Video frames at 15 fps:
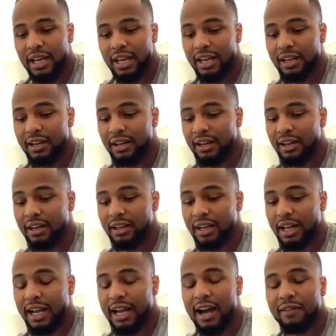And
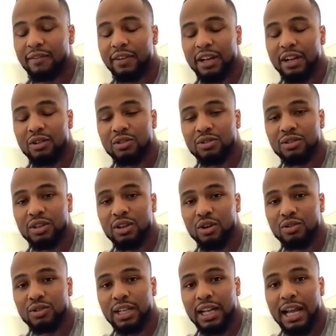that confidence
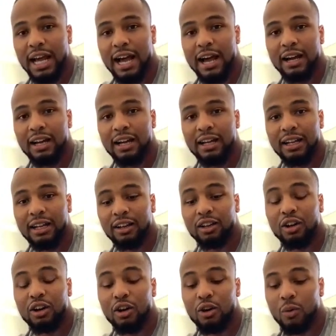goes a
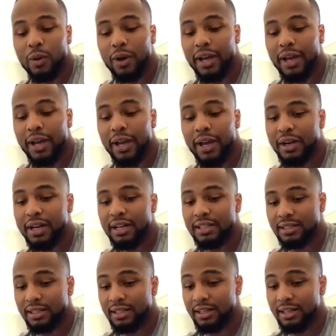long way, because